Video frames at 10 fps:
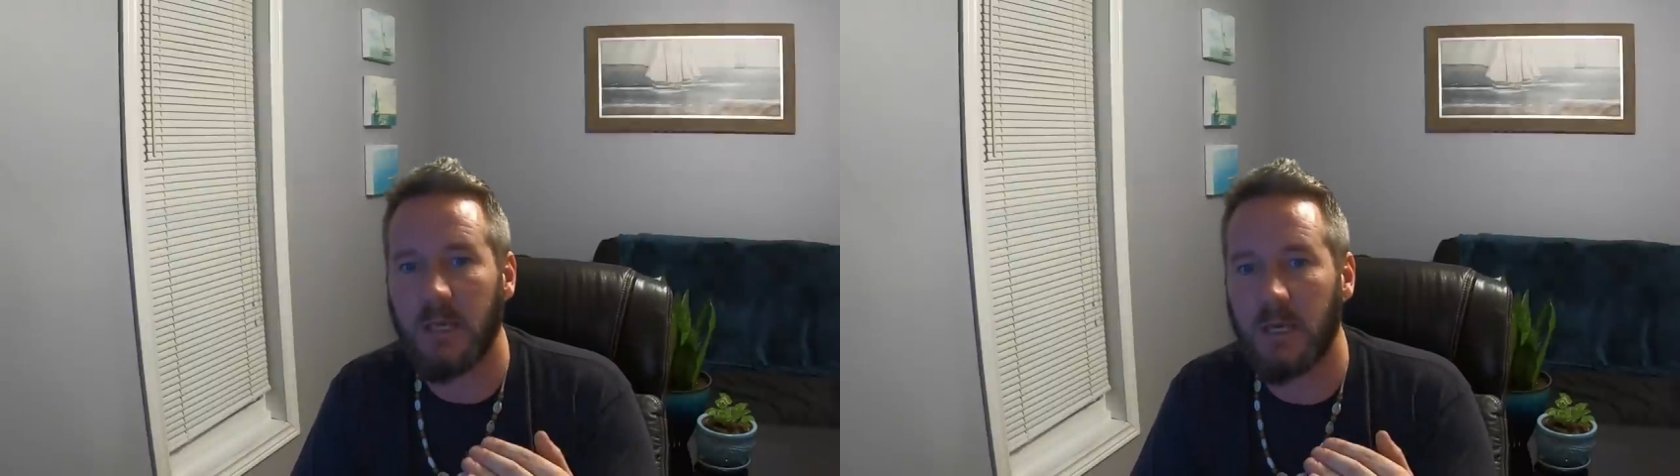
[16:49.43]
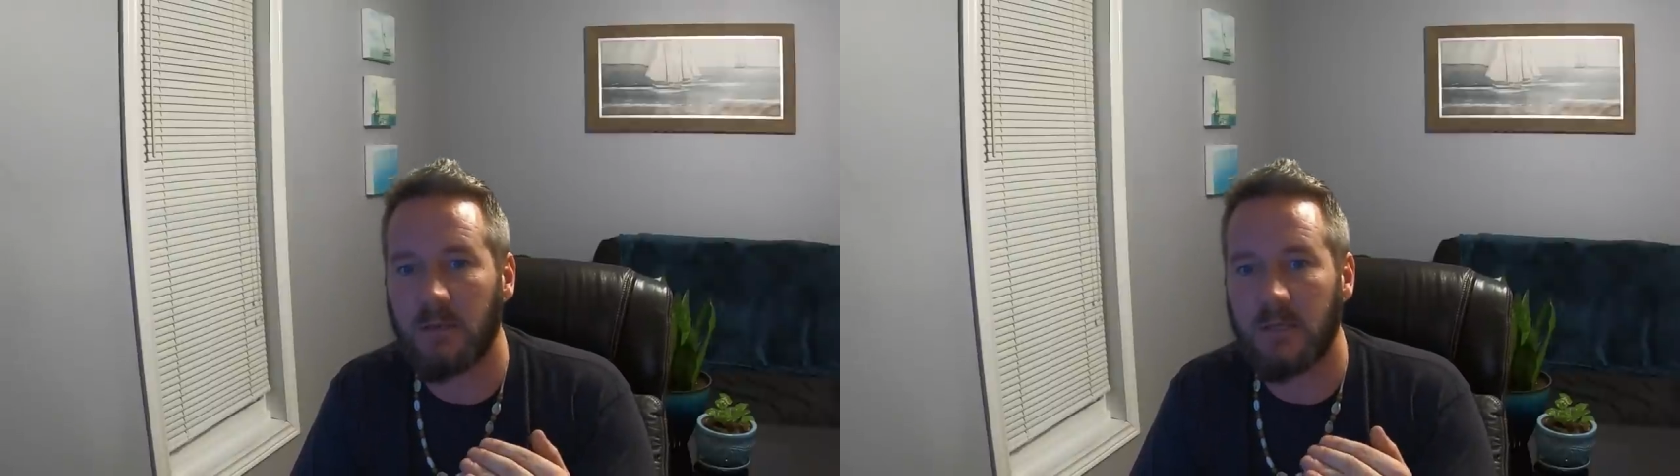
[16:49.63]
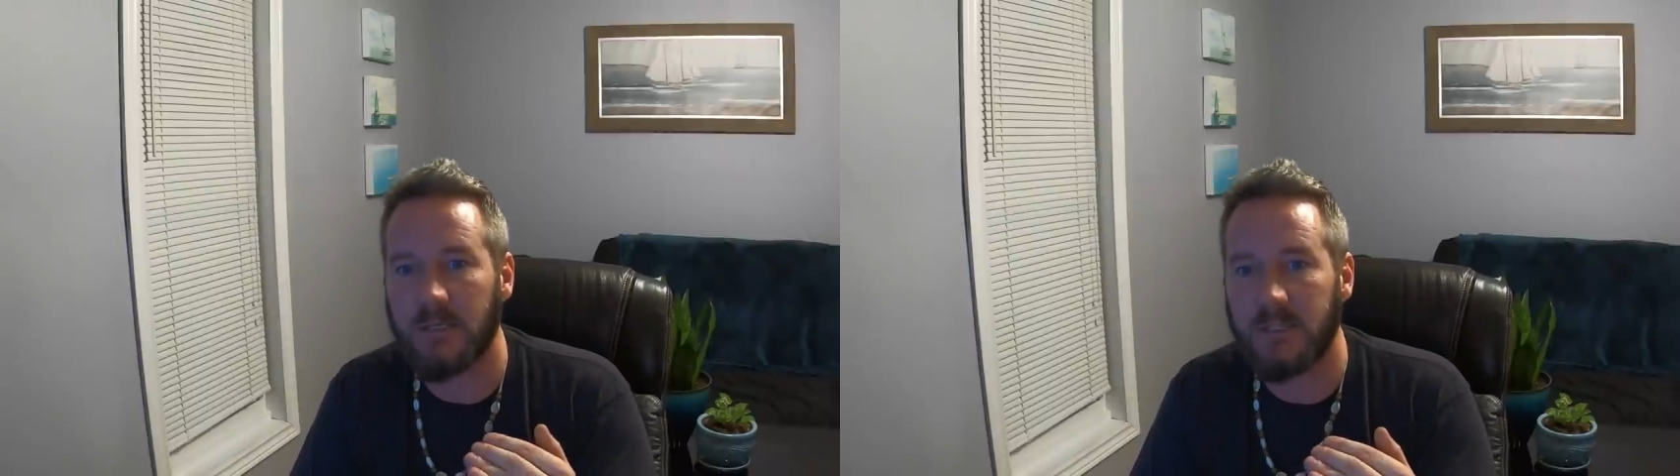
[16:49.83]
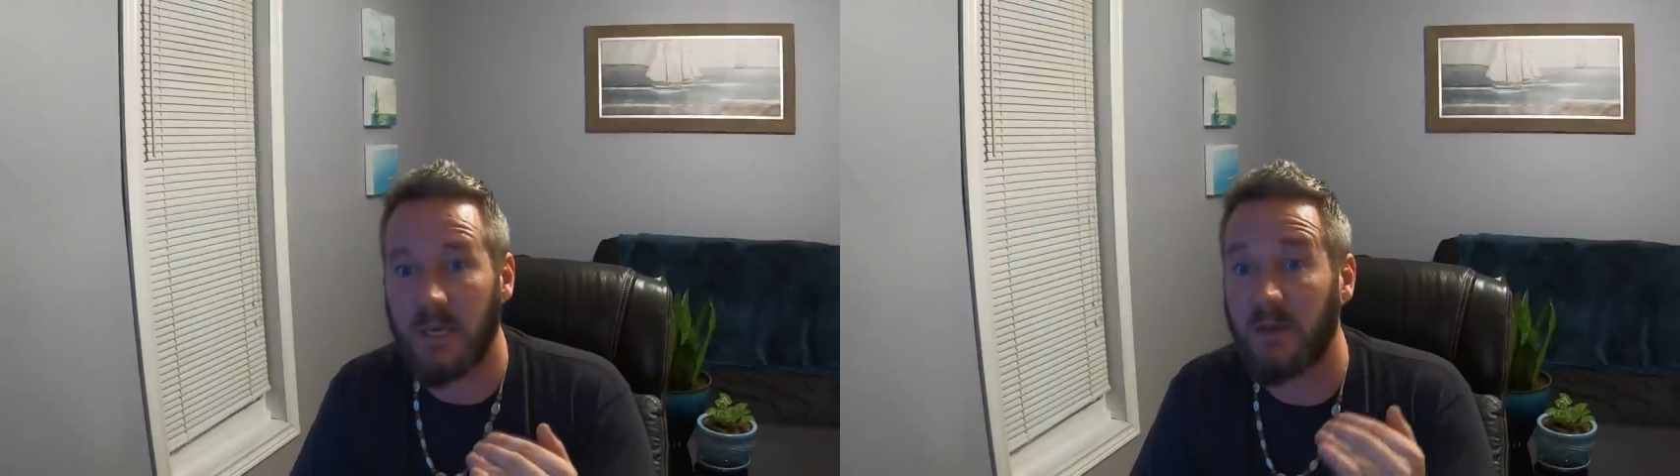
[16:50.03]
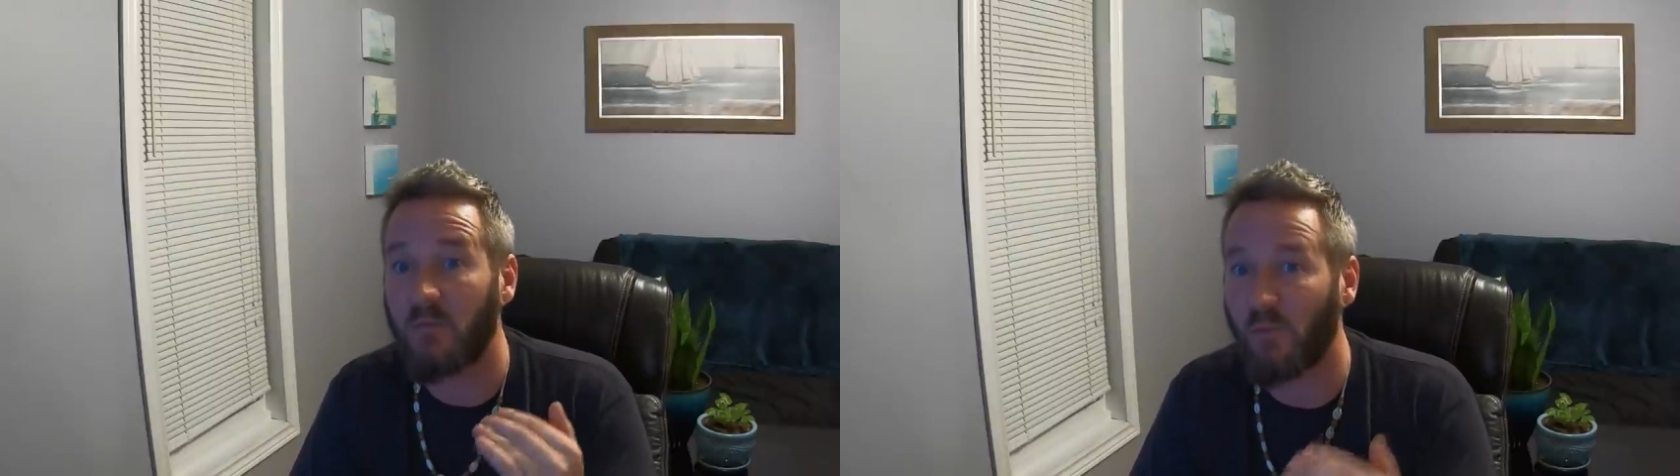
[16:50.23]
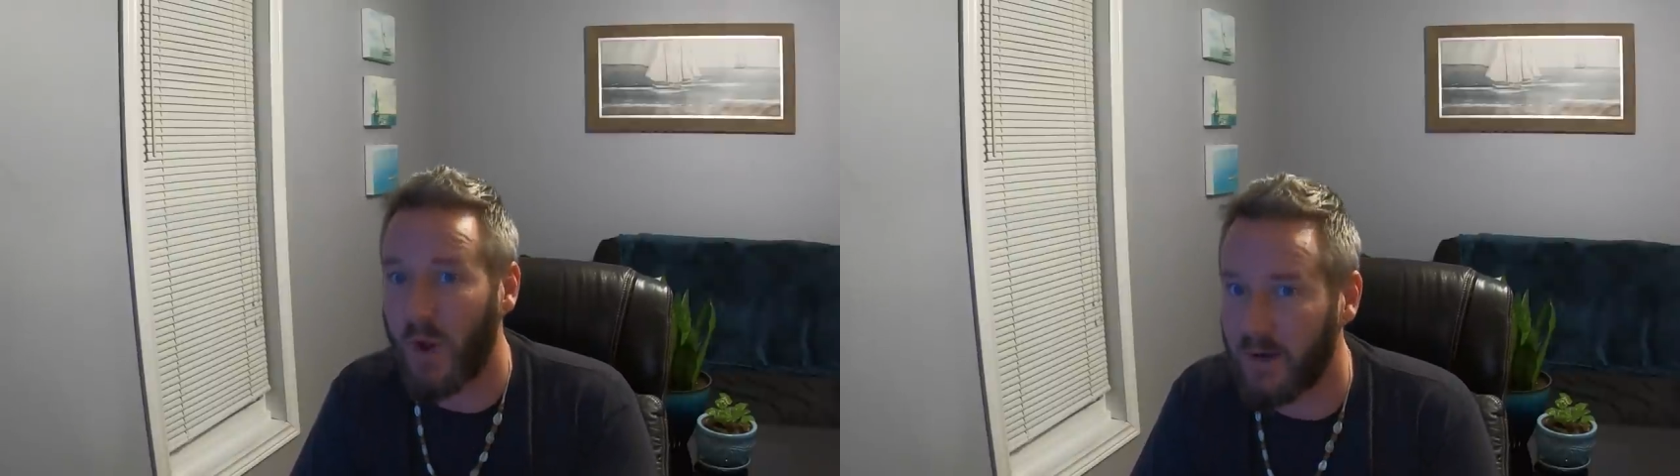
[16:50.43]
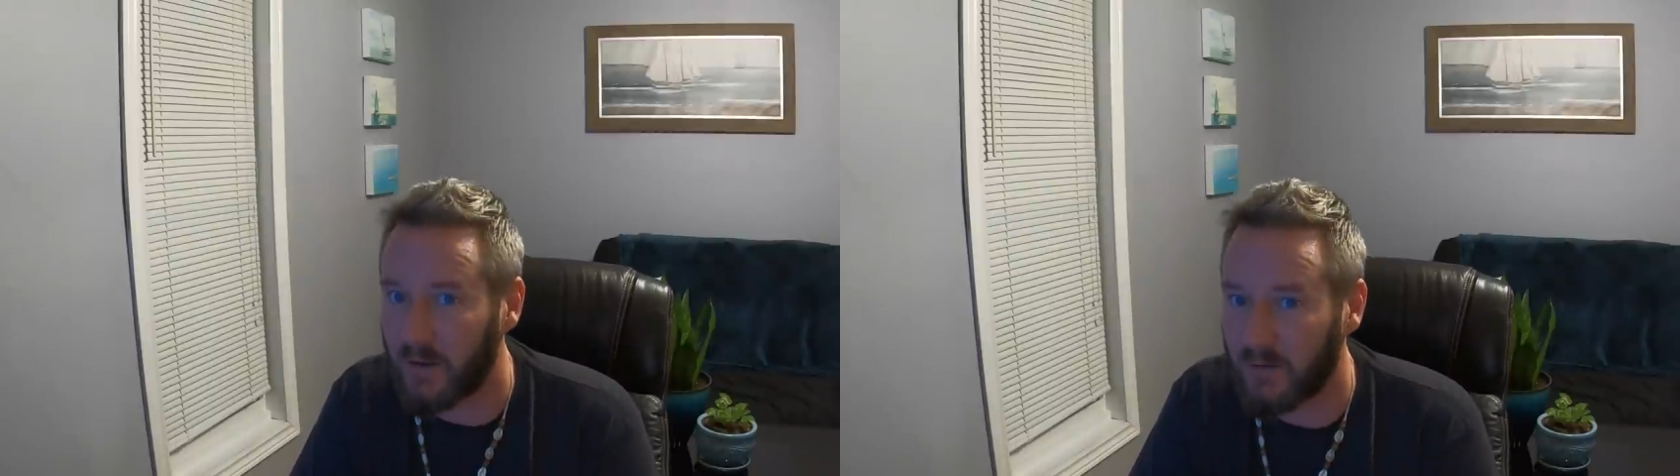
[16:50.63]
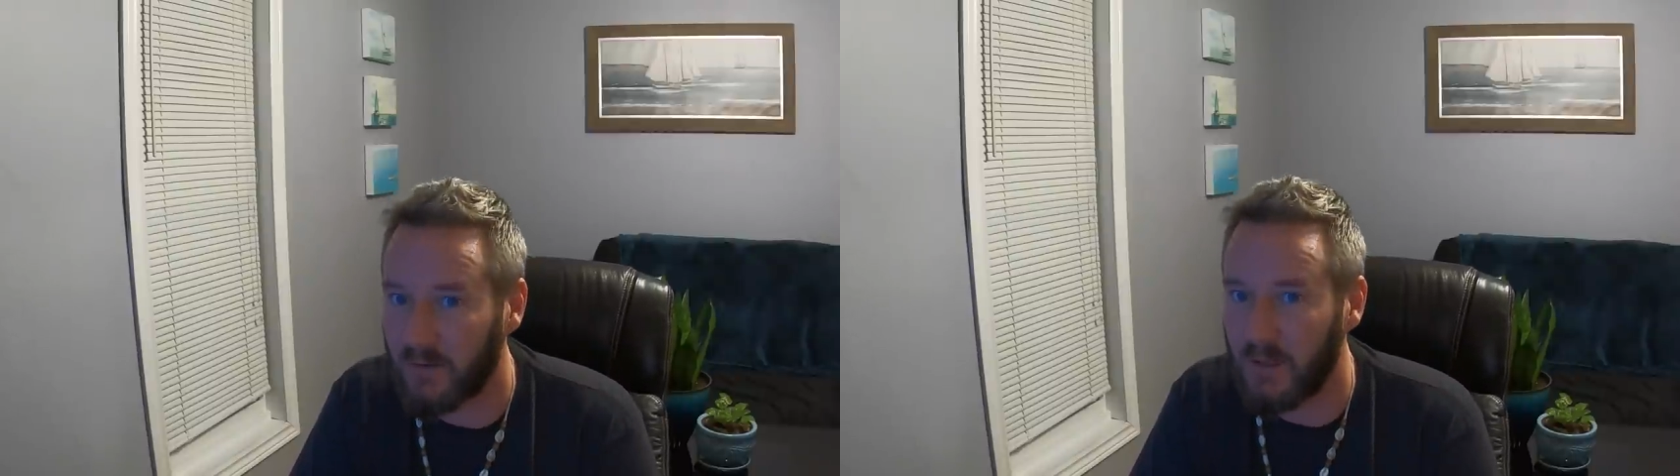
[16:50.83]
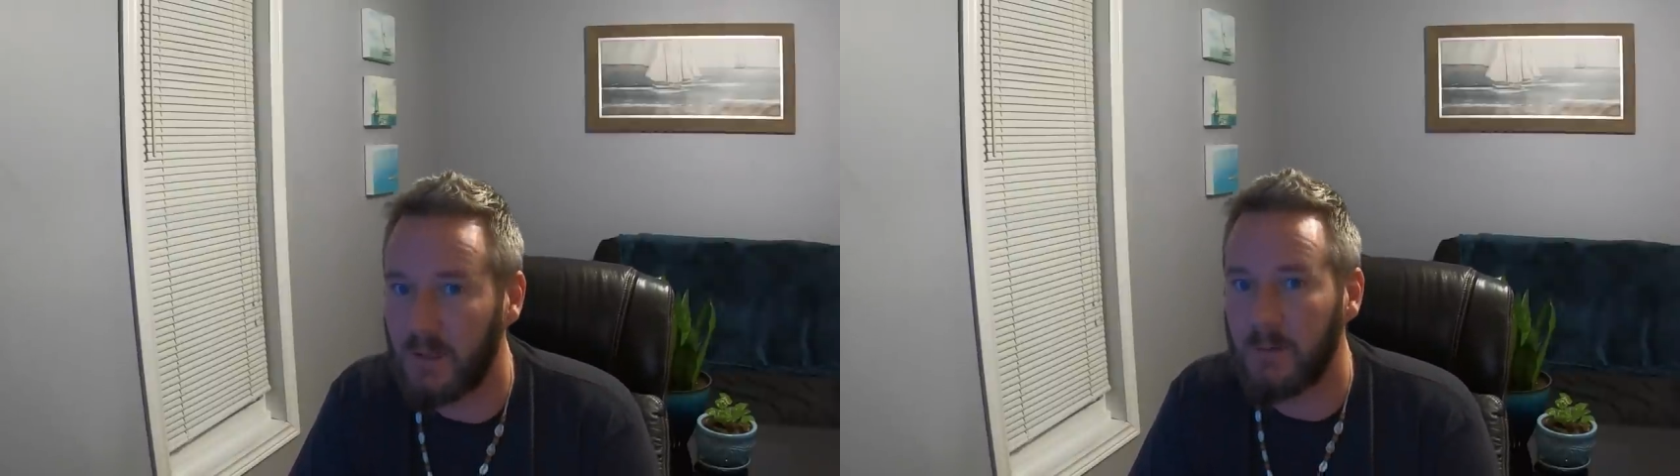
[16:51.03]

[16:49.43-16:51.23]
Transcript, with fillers: get this in writing.